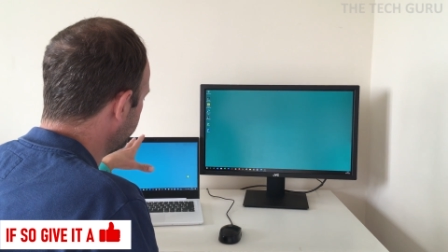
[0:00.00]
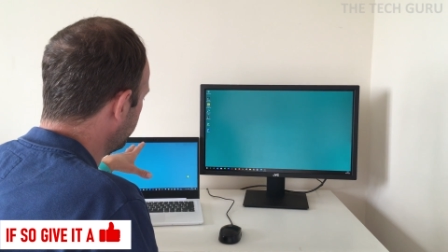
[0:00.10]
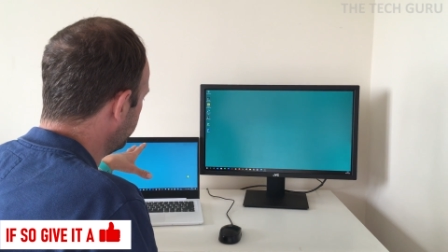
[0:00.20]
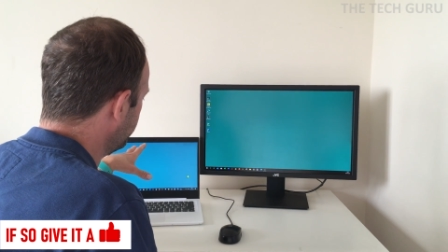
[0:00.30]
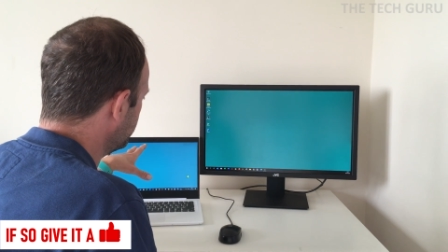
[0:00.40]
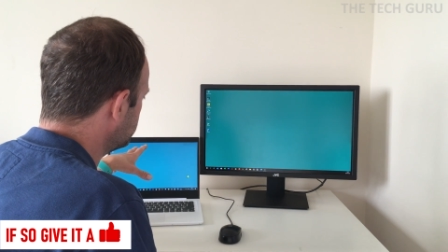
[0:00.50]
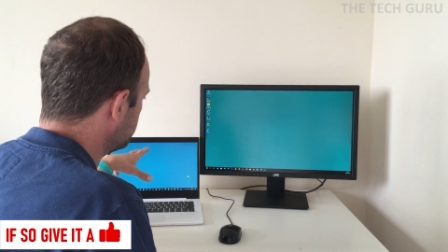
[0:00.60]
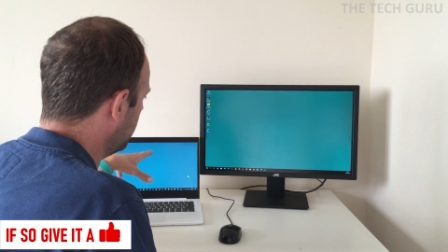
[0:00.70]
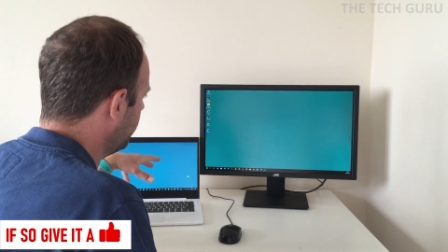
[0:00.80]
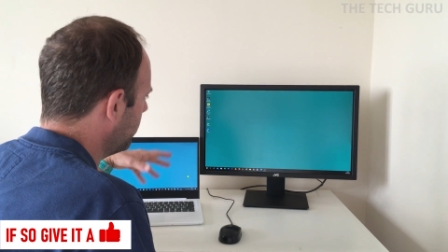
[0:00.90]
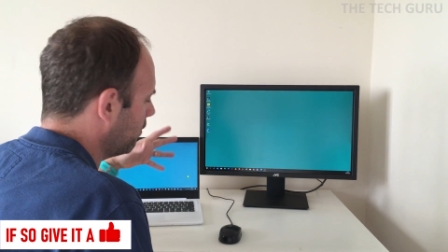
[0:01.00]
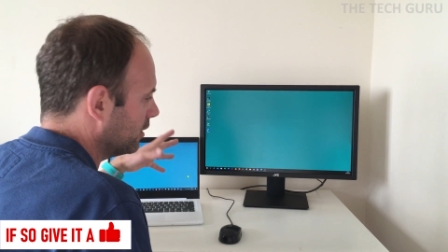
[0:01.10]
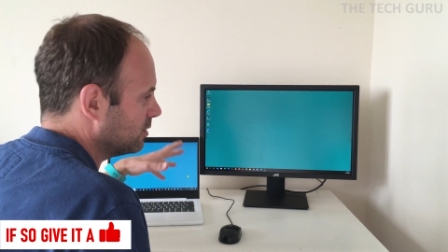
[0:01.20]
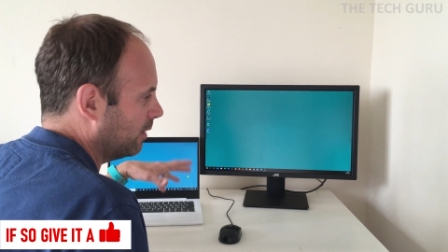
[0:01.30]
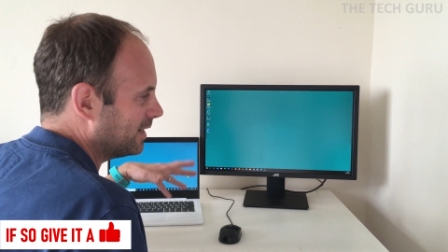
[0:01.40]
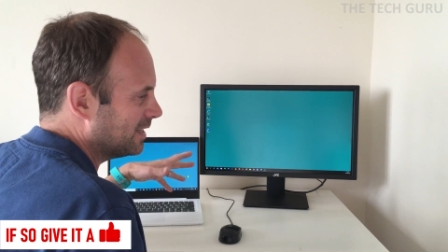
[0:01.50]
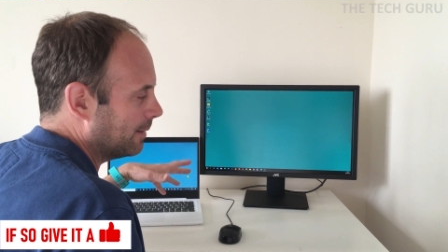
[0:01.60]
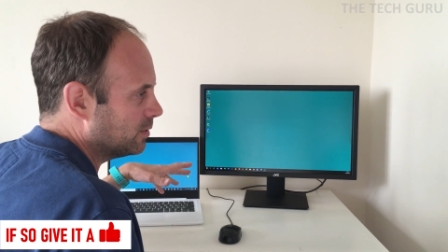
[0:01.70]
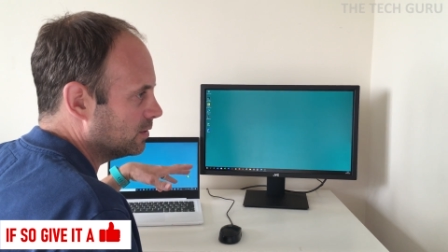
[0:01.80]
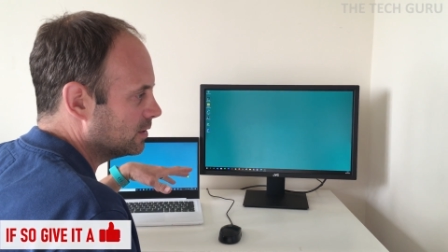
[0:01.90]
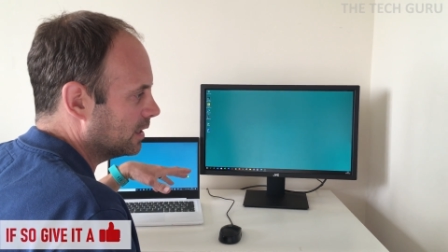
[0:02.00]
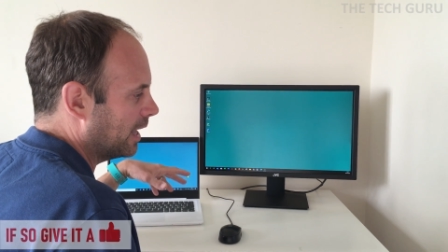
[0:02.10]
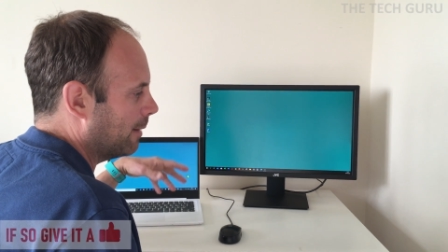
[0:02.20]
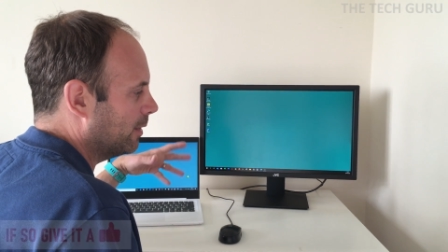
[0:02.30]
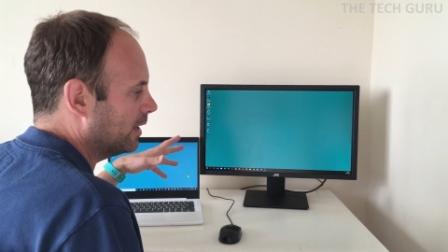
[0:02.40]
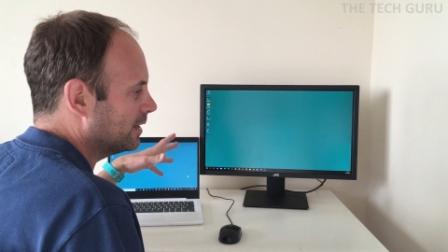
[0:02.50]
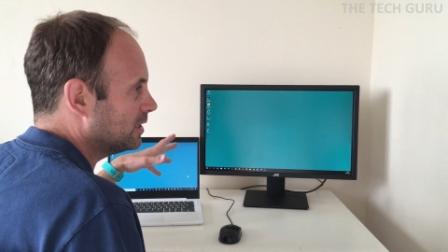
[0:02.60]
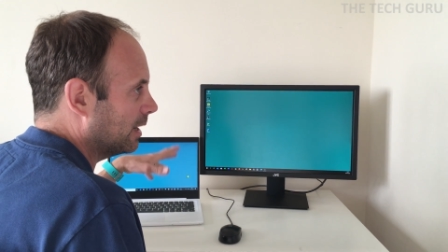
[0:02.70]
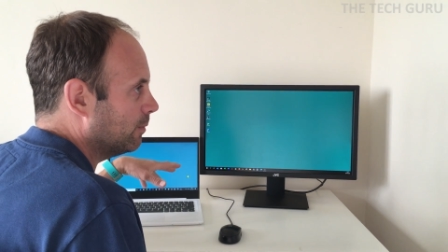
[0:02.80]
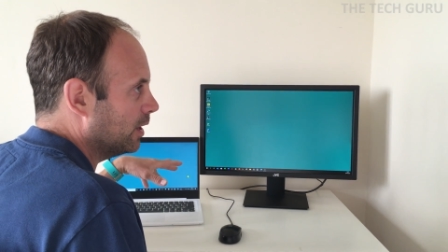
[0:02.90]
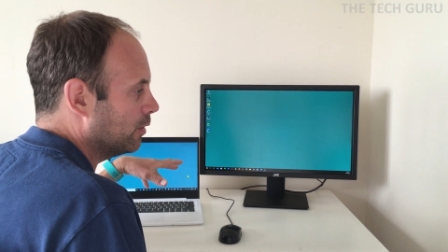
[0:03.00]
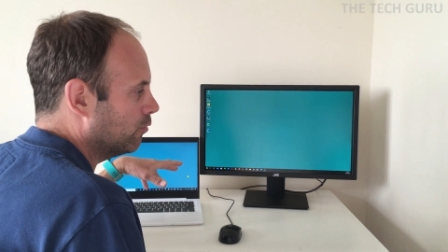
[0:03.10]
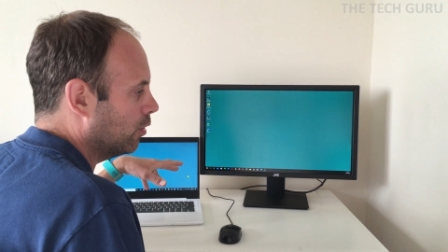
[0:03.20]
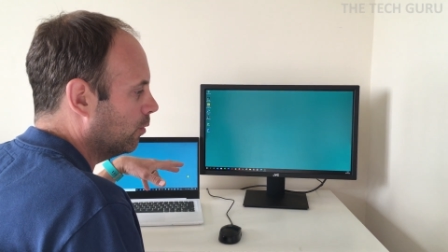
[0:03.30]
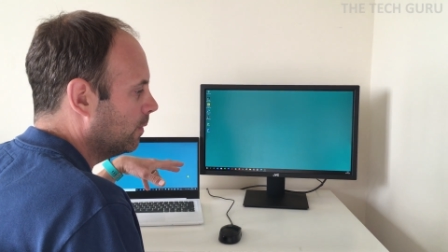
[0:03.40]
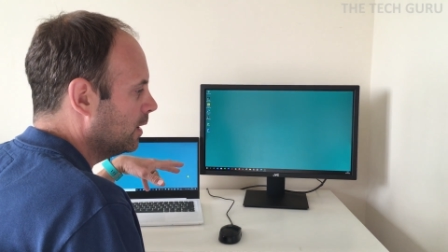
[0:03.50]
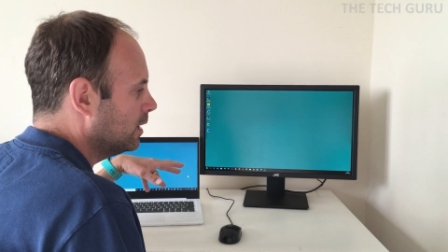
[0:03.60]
for the first time. There are some exceptions to that, but that's generally the rule.